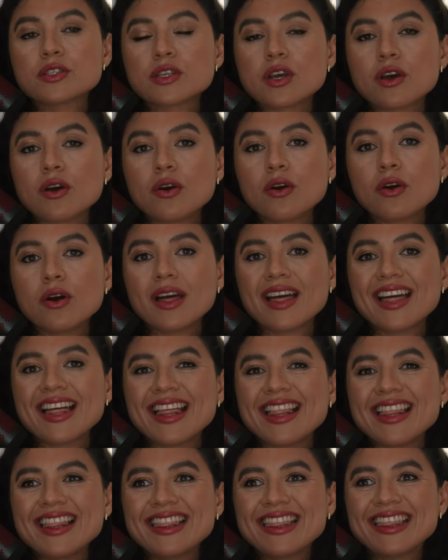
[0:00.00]
So
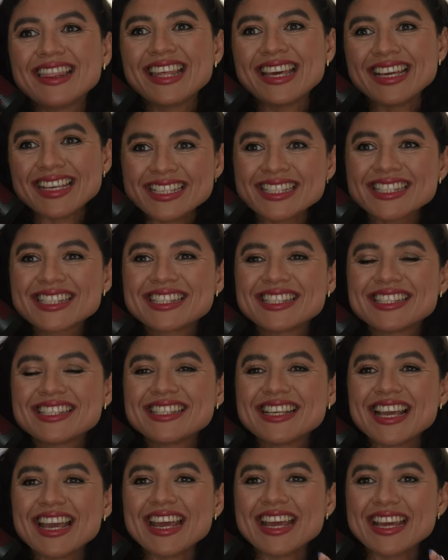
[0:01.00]
this
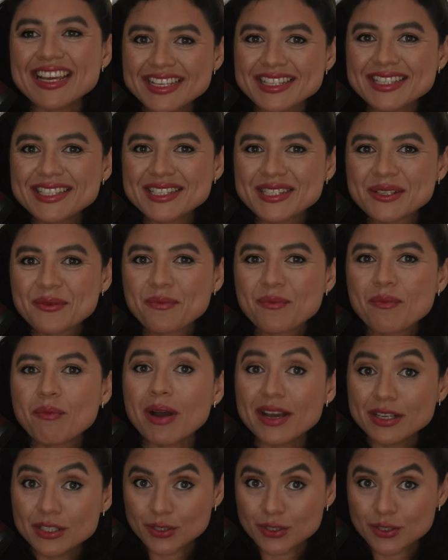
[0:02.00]
is my